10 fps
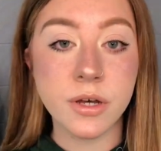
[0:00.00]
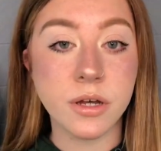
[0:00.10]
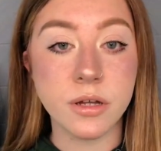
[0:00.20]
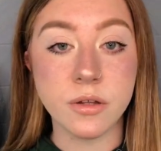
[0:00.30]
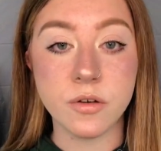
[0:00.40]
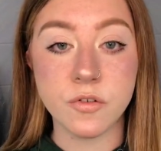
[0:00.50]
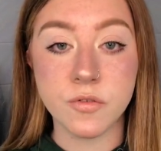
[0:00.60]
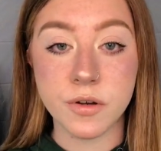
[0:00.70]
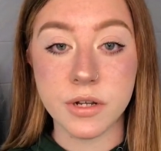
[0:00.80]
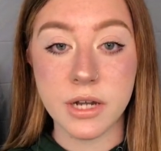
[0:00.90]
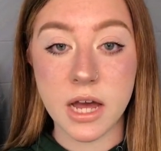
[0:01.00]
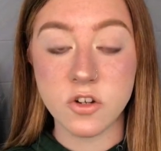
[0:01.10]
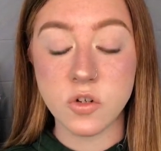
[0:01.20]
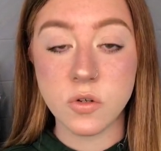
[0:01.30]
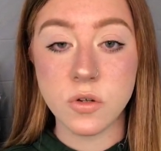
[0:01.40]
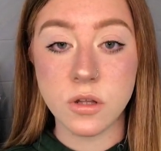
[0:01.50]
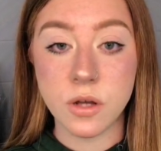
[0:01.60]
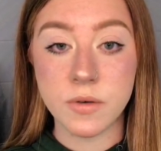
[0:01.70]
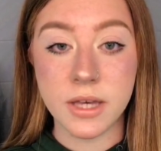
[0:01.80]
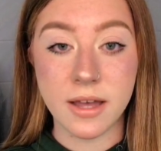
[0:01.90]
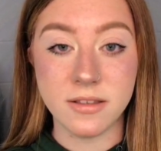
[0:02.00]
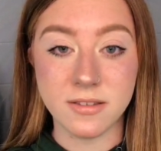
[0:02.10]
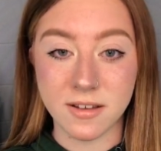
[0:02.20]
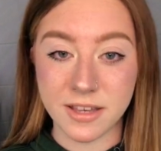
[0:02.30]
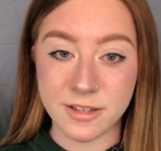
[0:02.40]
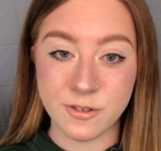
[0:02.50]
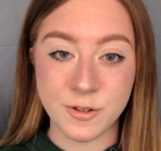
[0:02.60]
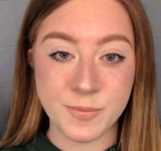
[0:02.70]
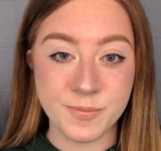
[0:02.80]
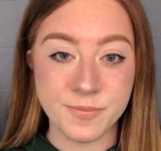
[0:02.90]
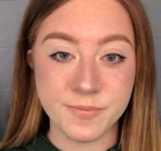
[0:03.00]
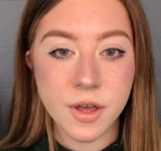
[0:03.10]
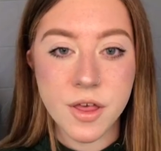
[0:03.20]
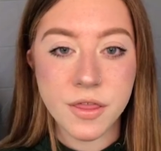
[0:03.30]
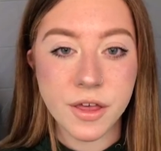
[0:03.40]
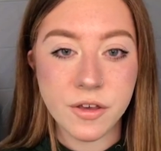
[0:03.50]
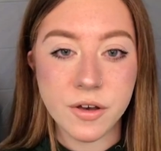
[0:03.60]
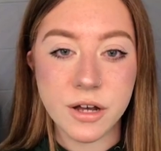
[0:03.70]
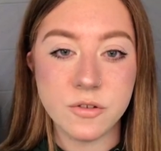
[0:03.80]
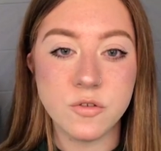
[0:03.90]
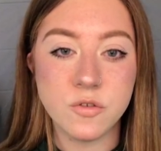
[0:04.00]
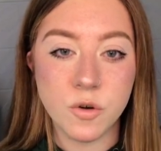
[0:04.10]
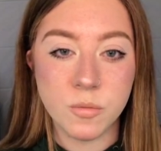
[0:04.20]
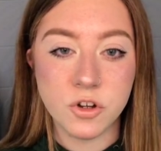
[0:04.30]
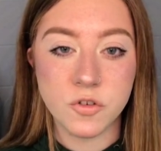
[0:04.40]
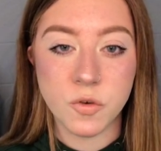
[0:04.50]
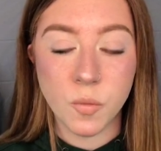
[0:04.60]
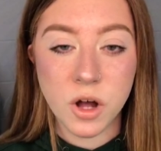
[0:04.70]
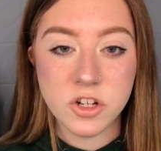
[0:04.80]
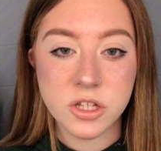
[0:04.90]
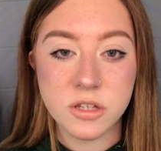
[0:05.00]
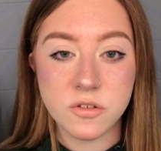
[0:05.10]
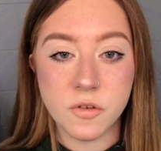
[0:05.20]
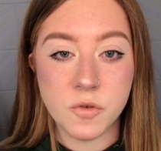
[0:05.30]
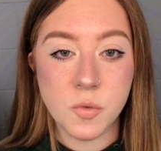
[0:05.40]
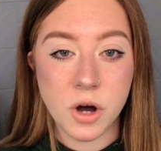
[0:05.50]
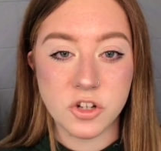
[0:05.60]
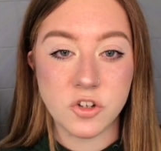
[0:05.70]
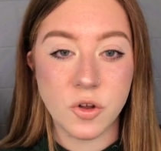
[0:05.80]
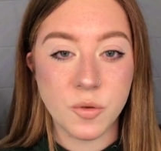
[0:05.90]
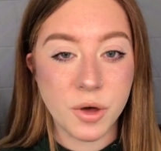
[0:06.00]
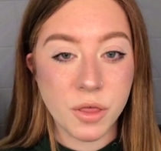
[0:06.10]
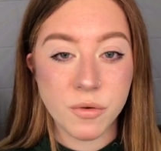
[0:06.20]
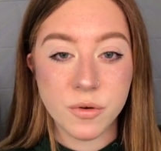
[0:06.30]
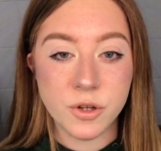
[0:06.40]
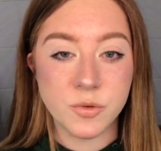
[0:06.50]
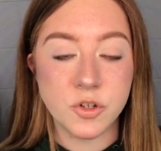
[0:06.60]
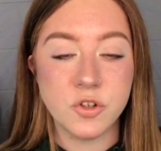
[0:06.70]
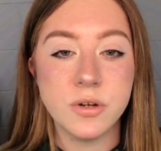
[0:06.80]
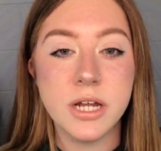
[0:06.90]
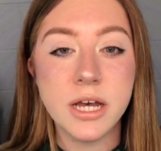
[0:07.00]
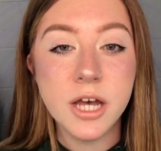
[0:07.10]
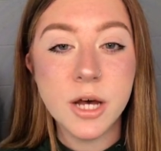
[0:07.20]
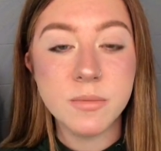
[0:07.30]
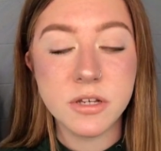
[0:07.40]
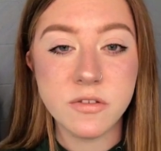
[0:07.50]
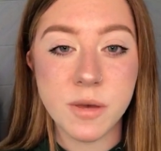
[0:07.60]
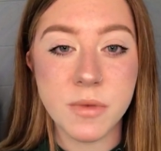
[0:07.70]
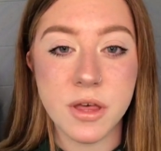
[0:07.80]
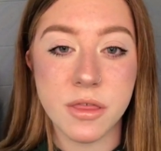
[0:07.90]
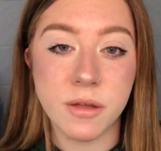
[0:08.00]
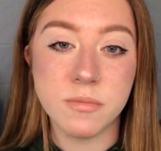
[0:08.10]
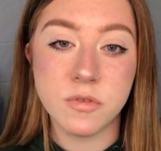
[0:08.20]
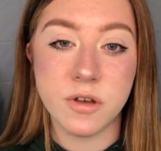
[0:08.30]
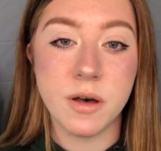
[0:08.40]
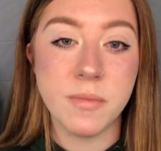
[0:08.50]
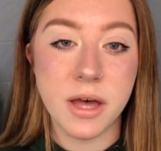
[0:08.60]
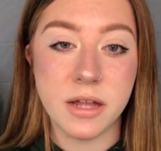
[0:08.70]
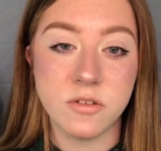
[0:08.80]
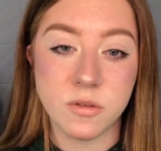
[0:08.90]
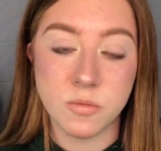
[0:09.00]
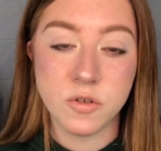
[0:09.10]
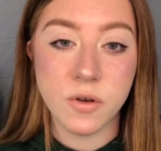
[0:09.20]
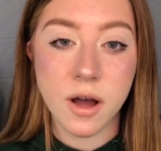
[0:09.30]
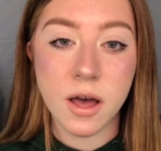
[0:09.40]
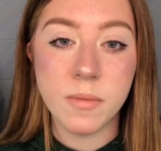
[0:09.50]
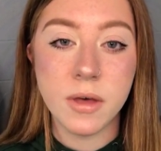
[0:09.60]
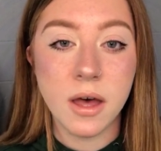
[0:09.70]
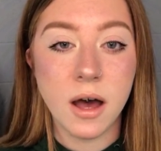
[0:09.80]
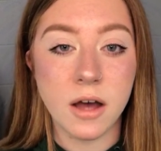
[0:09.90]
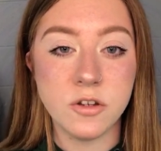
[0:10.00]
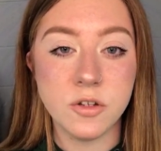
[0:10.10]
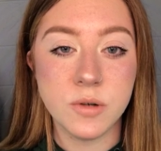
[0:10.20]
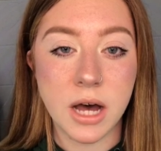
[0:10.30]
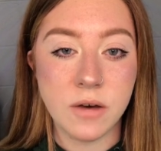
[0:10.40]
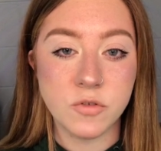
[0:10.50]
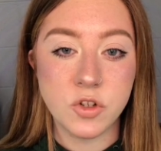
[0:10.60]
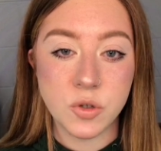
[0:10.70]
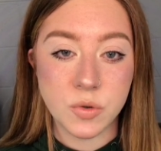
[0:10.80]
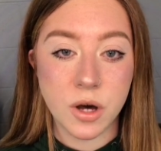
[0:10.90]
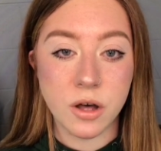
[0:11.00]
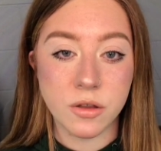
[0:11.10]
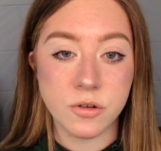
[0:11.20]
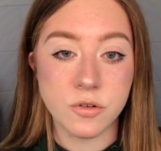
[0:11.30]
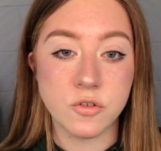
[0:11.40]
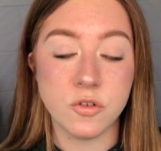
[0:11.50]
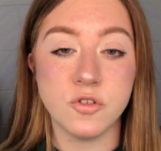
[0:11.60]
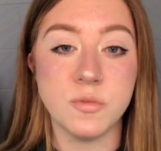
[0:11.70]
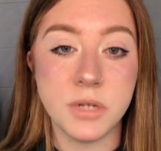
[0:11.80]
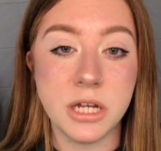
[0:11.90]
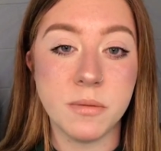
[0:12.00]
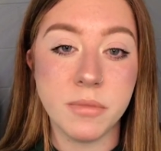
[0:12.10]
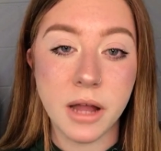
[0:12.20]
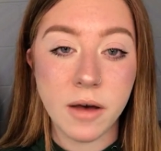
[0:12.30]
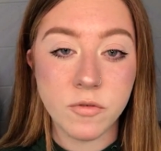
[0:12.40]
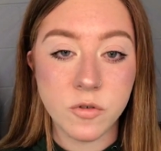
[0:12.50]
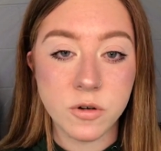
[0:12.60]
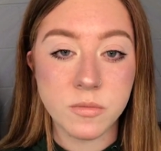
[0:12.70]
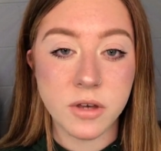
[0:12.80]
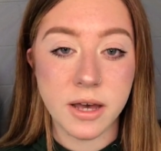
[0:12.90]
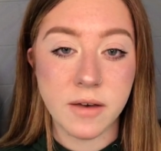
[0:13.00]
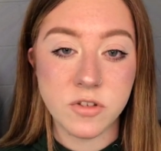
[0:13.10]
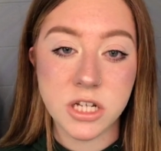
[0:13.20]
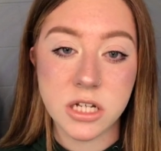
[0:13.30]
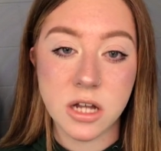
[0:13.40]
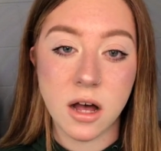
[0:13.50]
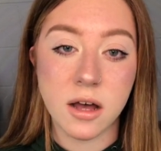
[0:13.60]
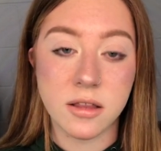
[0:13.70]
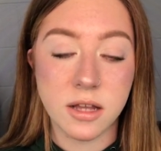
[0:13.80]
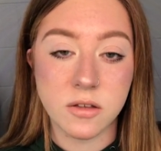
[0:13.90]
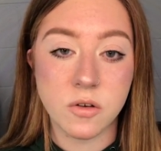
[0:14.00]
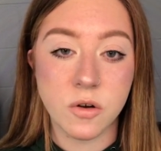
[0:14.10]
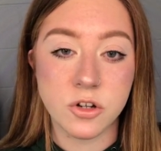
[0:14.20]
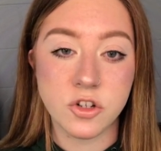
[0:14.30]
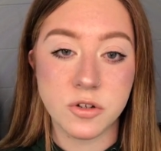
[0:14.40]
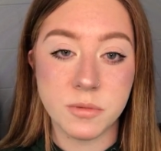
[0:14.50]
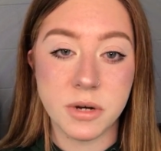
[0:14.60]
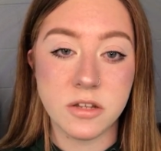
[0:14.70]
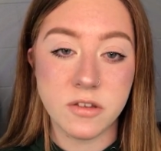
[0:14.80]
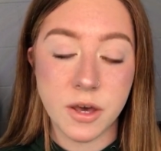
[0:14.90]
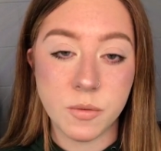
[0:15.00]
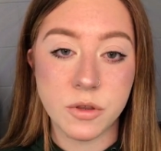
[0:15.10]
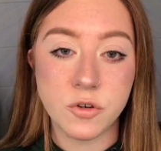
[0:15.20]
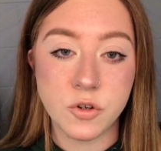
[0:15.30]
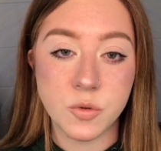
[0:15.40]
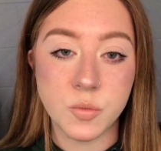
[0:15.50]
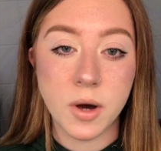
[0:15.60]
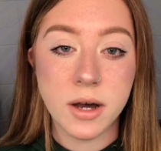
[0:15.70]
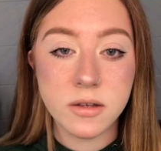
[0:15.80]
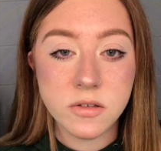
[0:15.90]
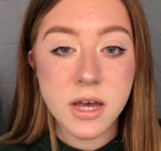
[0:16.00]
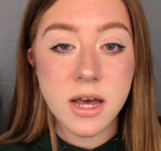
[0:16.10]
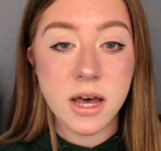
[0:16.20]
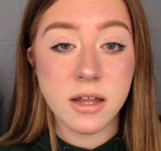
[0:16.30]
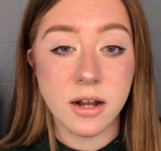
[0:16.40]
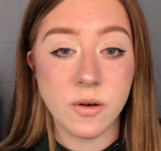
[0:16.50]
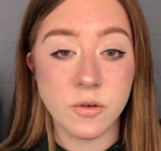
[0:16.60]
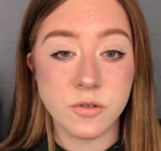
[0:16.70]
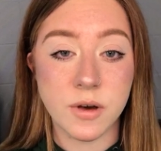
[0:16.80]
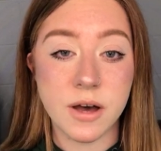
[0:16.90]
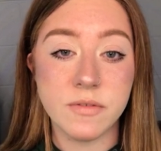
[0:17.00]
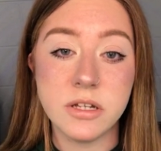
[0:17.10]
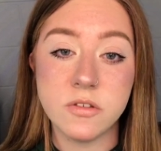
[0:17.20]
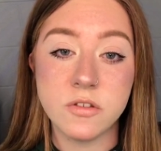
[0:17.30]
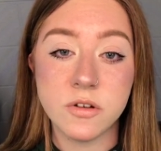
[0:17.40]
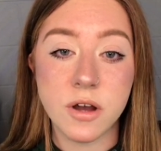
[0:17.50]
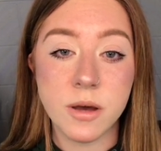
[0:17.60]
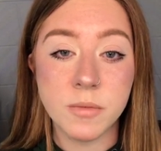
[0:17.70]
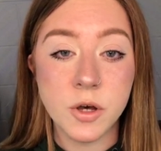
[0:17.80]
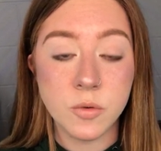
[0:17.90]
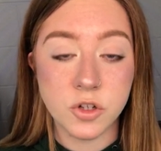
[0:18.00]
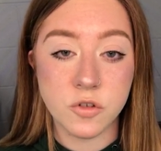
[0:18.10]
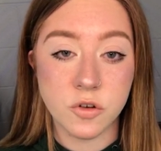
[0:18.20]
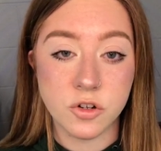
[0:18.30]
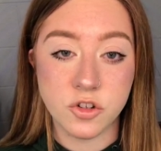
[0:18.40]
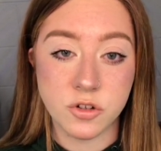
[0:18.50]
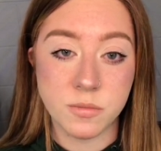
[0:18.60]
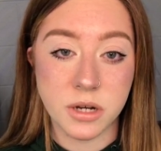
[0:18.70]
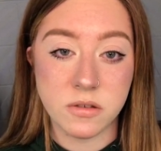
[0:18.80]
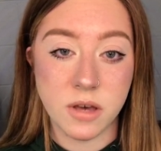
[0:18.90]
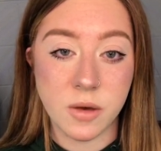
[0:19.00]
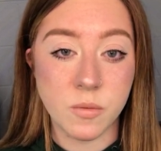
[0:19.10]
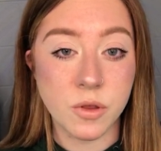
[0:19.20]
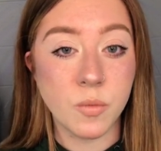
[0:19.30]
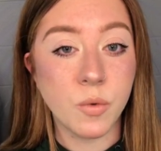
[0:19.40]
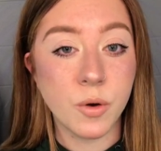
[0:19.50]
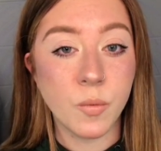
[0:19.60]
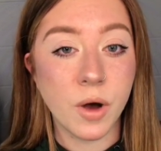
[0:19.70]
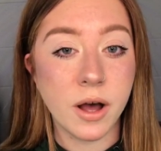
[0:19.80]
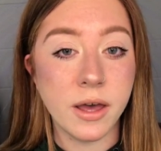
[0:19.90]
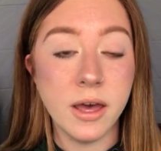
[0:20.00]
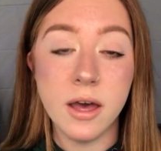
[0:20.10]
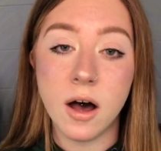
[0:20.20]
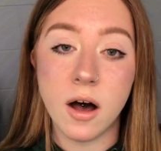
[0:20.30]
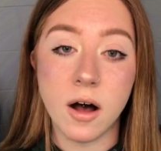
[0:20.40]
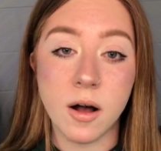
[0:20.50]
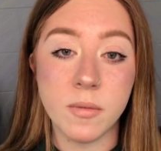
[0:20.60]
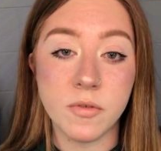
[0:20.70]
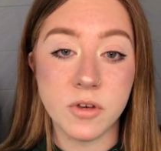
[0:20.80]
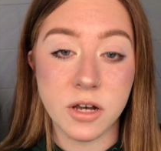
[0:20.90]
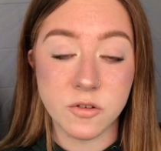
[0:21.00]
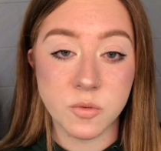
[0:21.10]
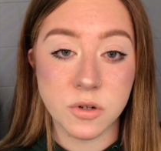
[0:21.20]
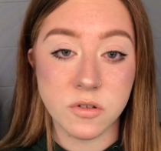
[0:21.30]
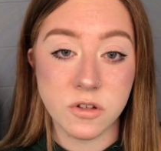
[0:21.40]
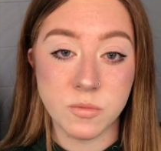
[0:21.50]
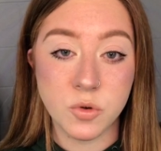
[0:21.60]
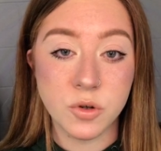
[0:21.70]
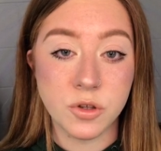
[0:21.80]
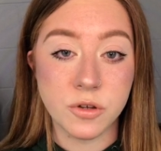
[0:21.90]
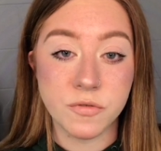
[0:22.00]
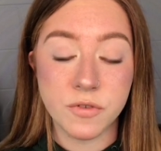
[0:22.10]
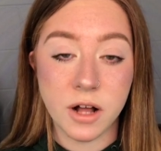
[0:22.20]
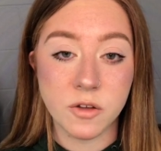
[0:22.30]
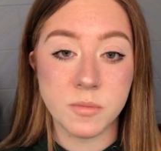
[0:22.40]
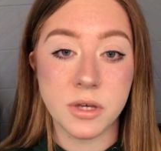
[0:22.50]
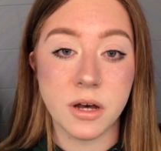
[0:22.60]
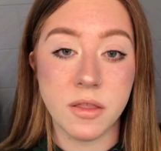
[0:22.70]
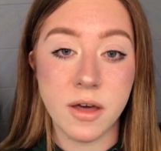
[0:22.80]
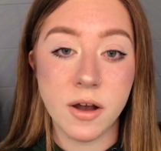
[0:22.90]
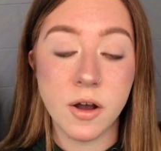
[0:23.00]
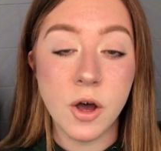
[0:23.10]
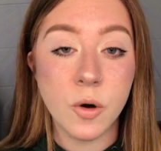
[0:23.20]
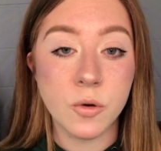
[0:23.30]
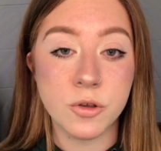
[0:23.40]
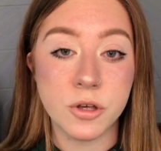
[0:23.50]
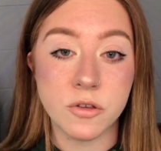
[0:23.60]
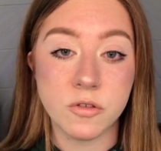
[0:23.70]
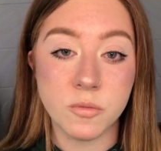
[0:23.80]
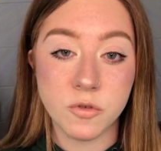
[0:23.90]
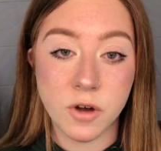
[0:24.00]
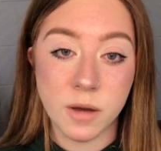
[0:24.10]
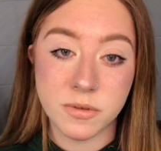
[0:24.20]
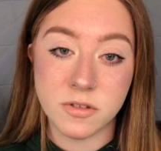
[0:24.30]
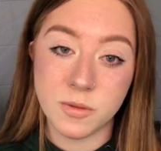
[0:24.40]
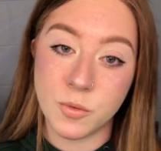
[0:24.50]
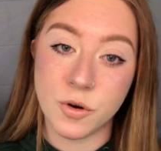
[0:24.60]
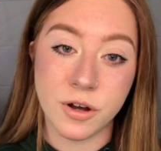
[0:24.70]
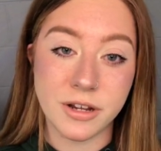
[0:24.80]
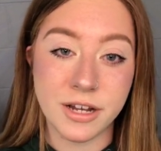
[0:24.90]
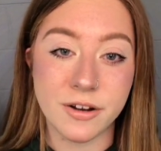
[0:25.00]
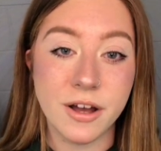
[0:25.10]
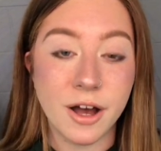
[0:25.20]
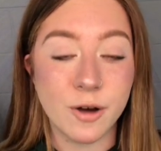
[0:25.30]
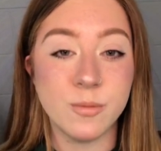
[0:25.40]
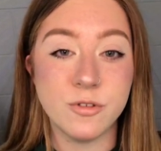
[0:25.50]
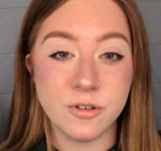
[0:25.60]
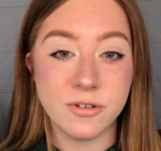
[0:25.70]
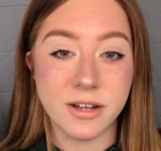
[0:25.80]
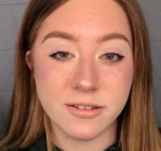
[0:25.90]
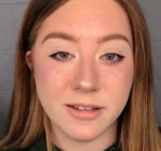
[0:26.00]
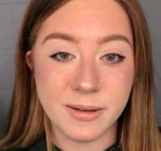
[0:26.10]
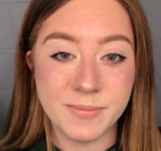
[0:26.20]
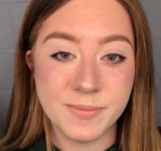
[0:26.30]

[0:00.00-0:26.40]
It looks very natural, glowy, and sun-kissed. Thank you guys so much for watching this. If you watched all the way through and you enjoyed it, please give me a thumbs up and subscribe. I do have 2 other social media platforms. I have TikTok, and that's Artistry by Tay with 2 Ys. And I also have Instagram, which is Artistry by Tay with 1 Y. If you guys want to see more, you can follow me on there, or you can subscribe and see more on here. I hope to see you next time.